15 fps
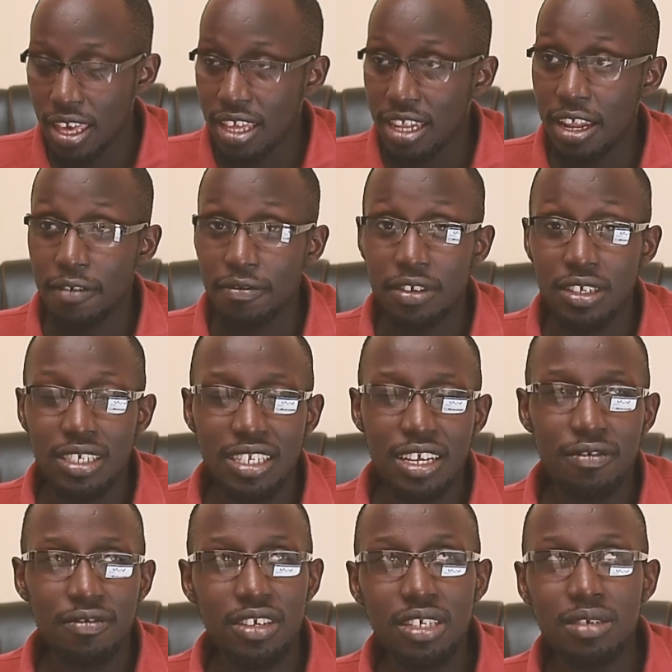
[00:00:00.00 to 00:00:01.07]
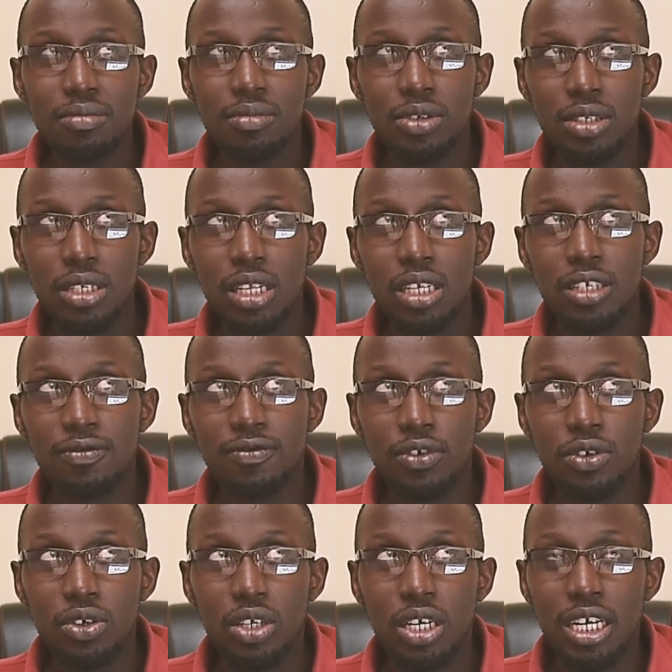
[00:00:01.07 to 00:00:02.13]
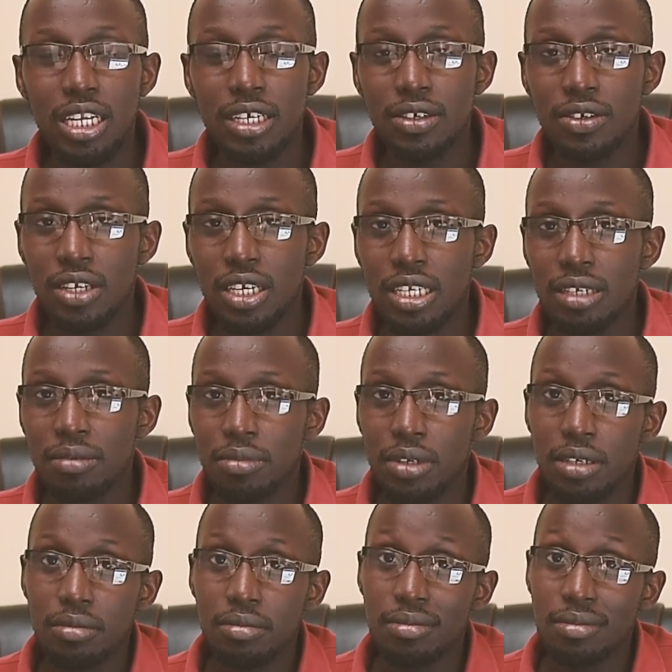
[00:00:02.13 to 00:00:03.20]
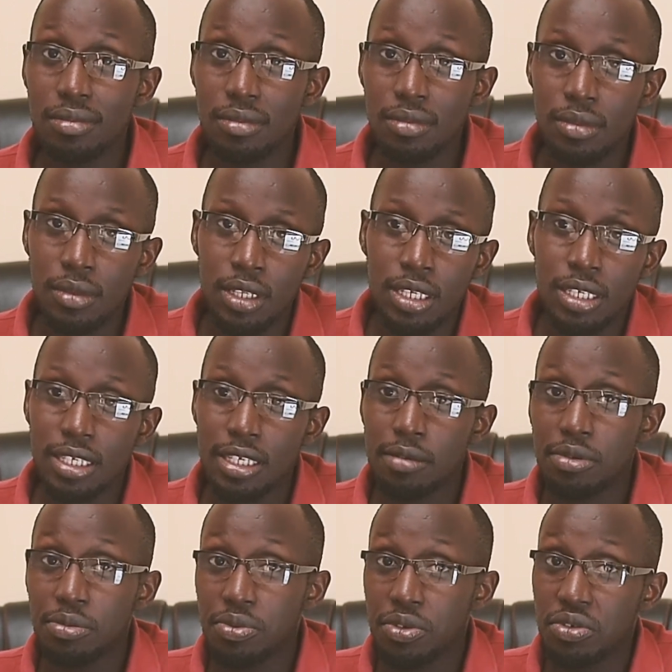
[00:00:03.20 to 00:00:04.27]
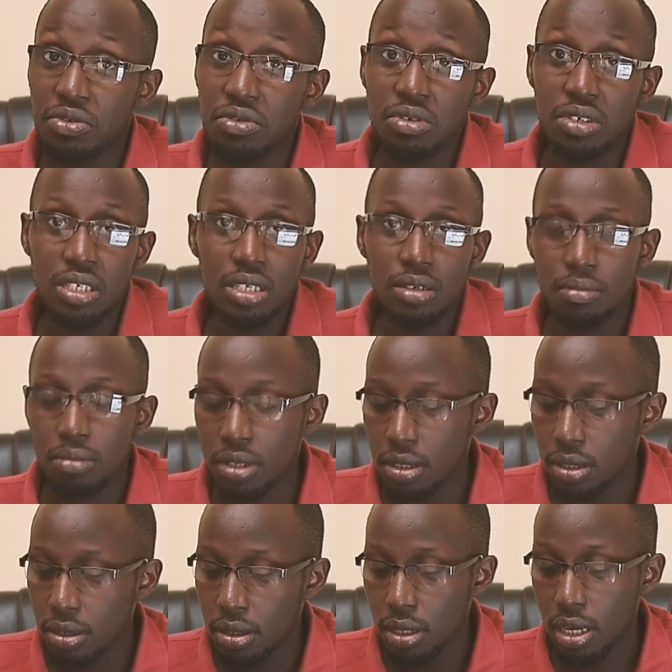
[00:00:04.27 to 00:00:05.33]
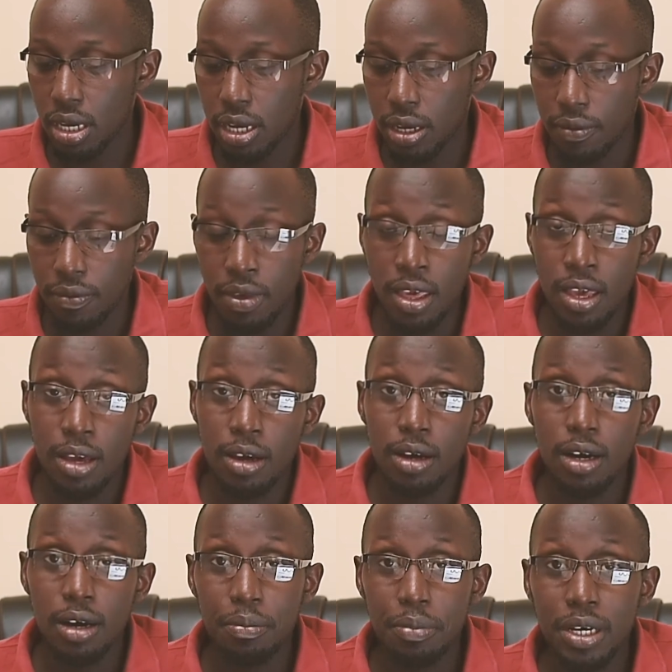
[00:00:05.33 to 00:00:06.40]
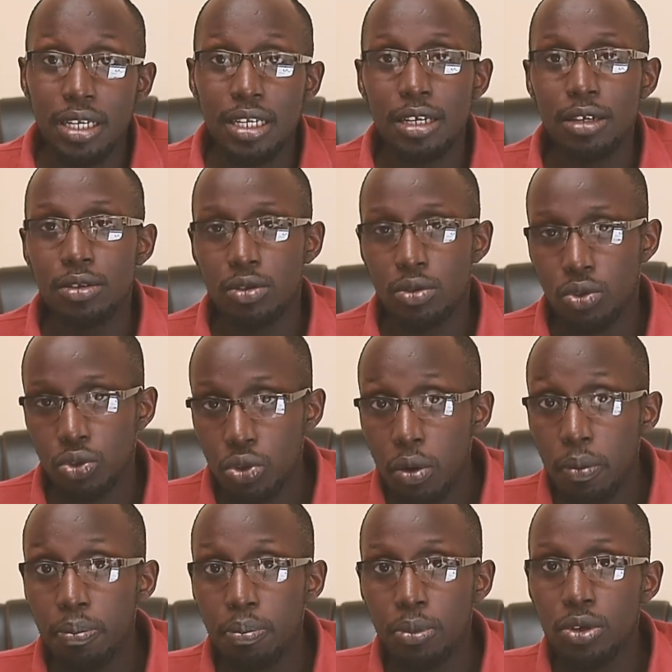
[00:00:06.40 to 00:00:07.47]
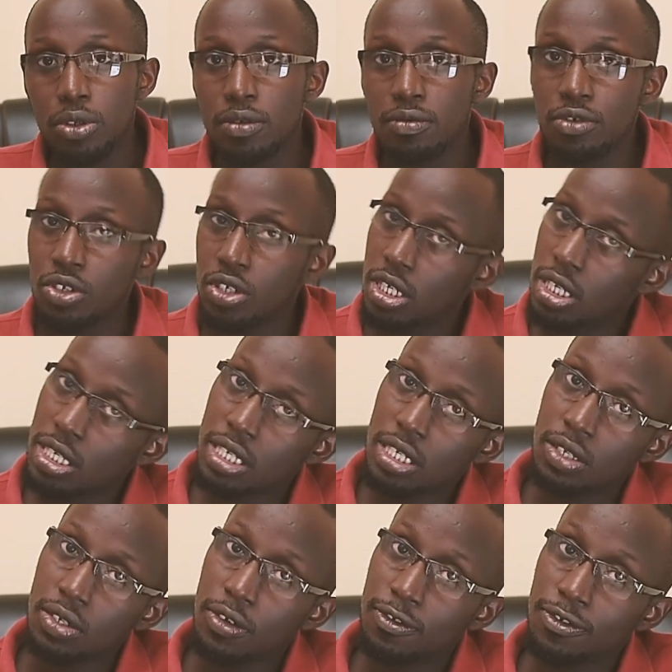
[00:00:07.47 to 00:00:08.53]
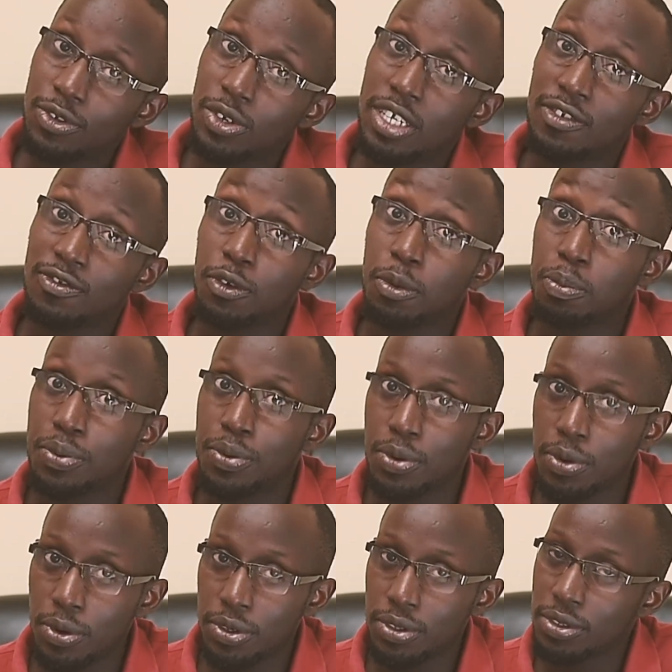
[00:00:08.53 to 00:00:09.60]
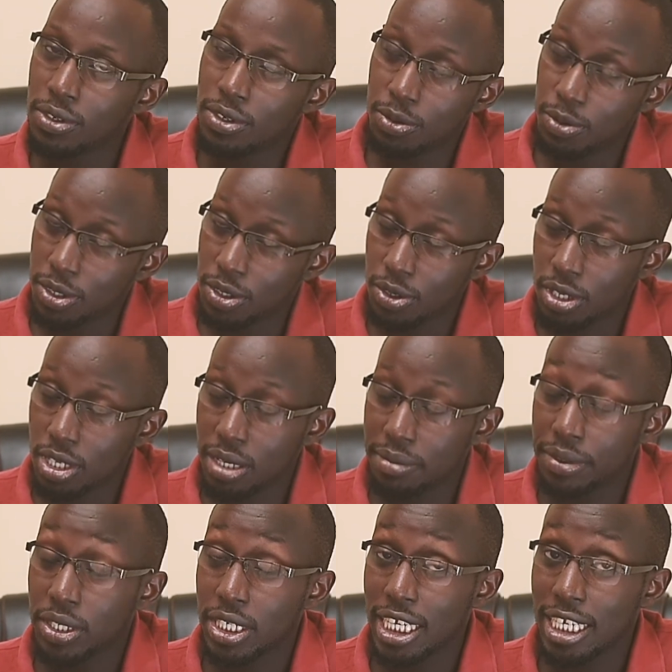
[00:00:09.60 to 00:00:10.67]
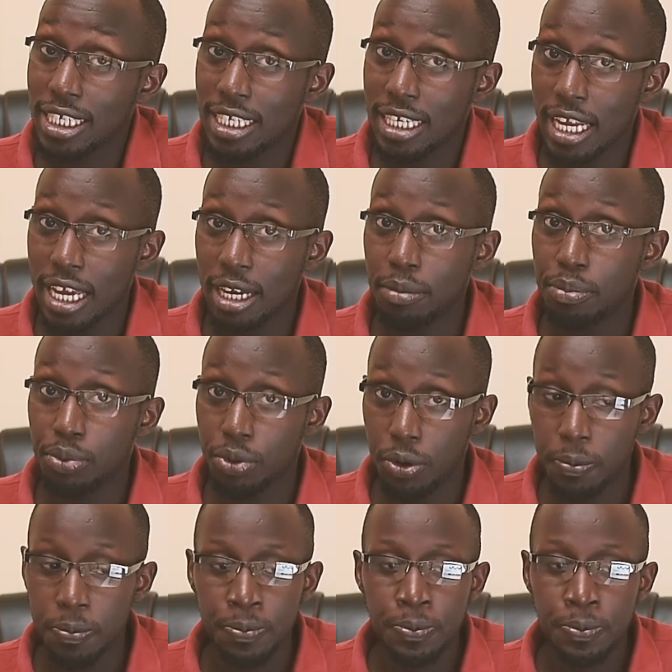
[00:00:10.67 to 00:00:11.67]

DaVinci. DaVinci mostly is for color grading, but some people use it. But yeah, but topmost video editing softwares for pros, we are talking about editing like a pro.